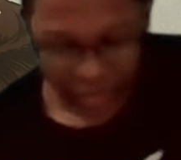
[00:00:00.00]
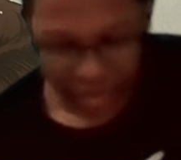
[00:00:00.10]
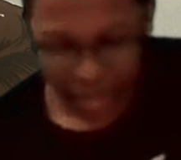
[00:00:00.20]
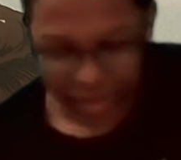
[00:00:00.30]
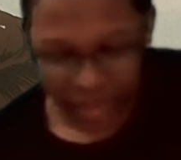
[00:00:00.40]

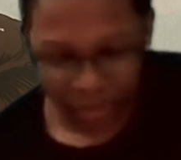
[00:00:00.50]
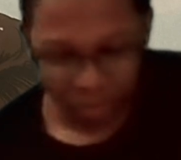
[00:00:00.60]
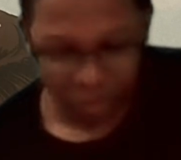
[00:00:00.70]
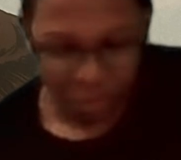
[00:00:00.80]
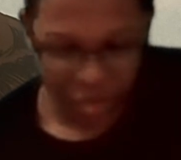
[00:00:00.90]
to let
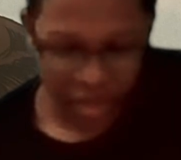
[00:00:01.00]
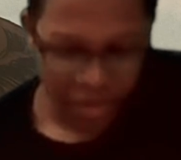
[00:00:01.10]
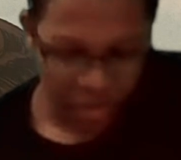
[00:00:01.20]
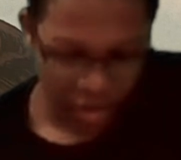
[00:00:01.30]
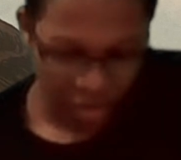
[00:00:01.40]
them
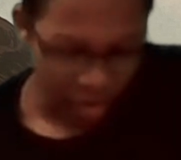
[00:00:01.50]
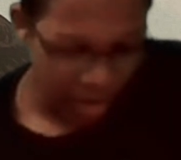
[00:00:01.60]
be there.